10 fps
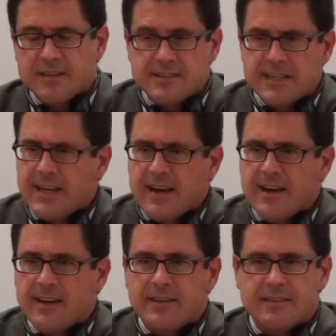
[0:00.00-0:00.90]

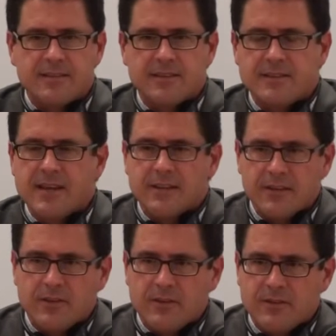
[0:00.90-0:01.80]
SSTI, it's a
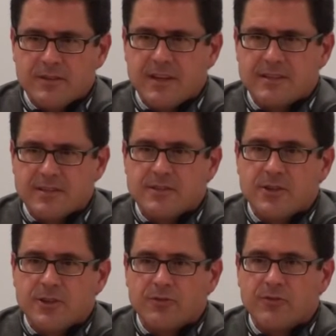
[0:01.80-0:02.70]
Technical Science
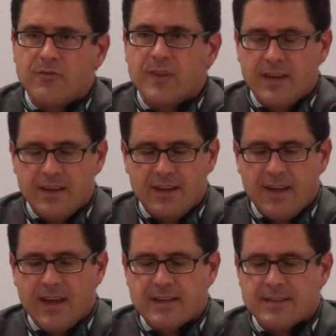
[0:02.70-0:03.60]
Institute,
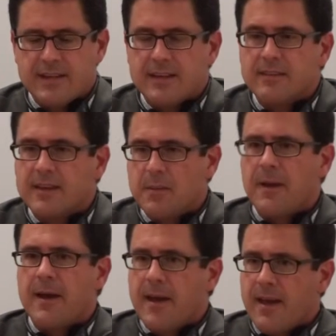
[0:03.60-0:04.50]
and
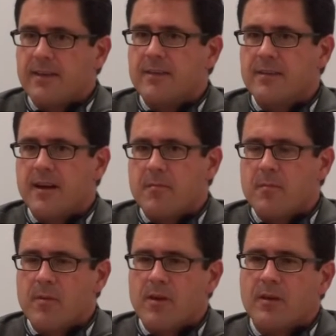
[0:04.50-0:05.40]
NBIA
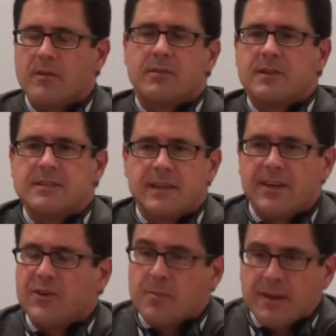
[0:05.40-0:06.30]
get
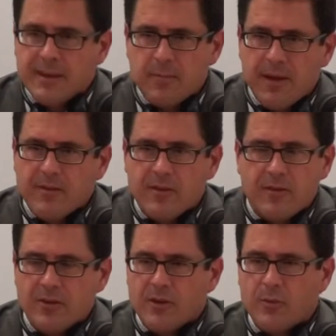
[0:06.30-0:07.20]
together on a monthly
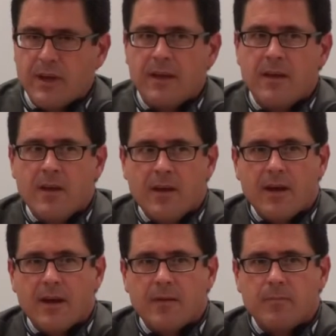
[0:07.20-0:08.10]
basis, and we
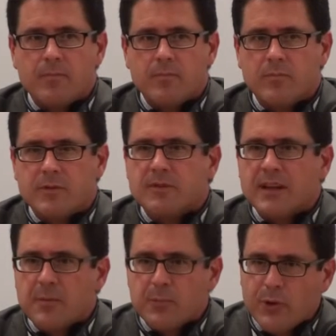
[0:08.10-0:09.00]

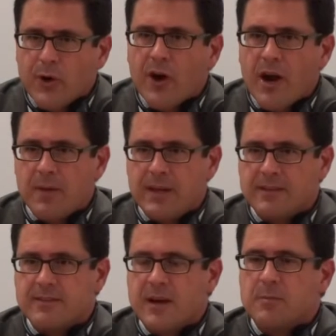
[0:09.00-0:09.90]
develop
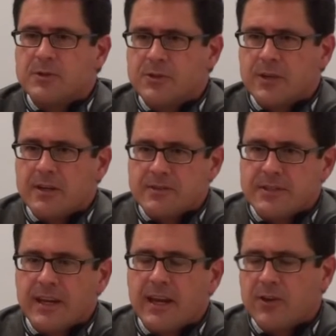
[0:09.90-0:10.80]
programming
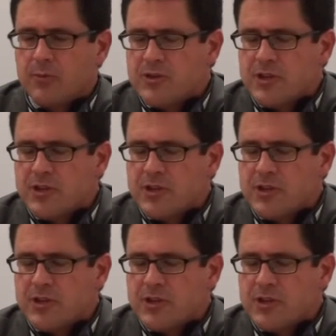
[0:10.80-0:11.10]
opportunities together.